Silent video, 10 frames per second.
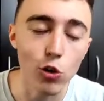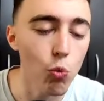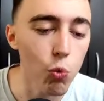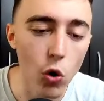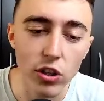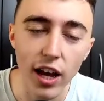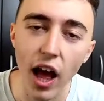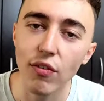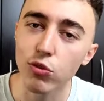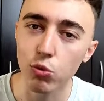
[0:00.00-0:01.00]
You won't
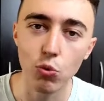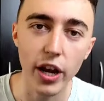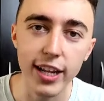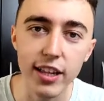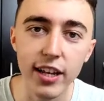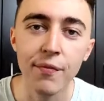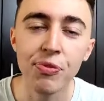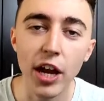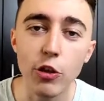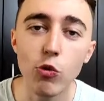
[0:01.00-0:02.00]
have to do anything,
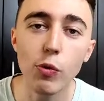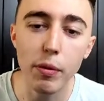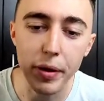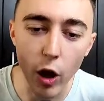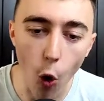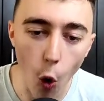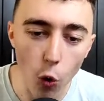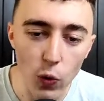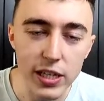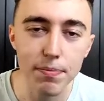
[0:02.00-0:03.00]
and you will be
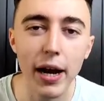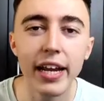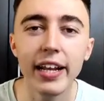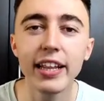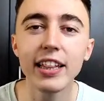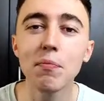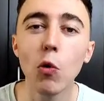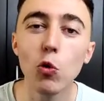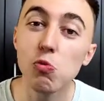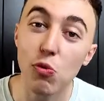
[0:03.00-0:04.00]
always mining the
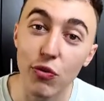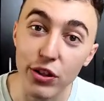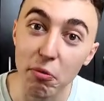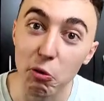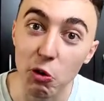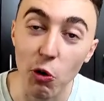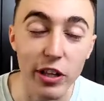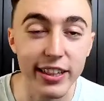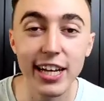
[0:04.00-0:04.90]
most profitable coin.